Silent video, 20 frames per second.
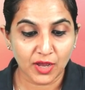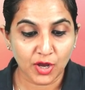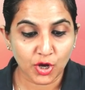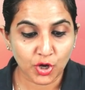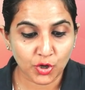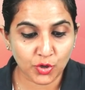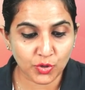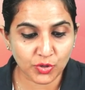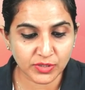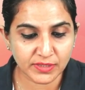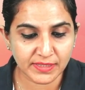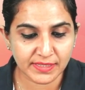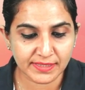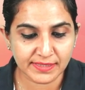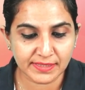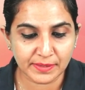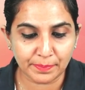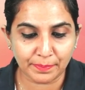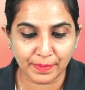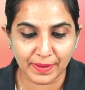Could is
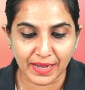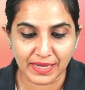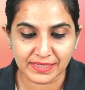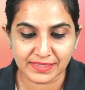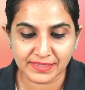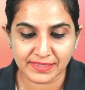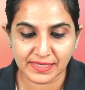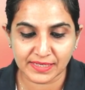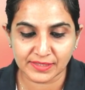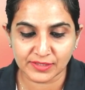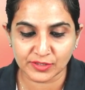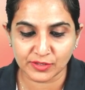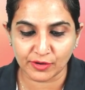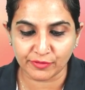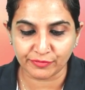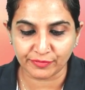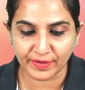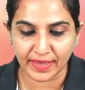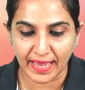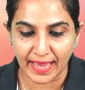the past tense
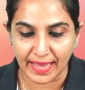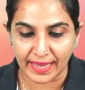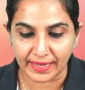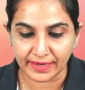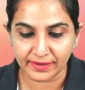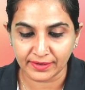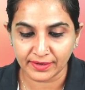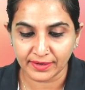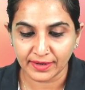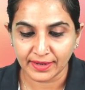of can,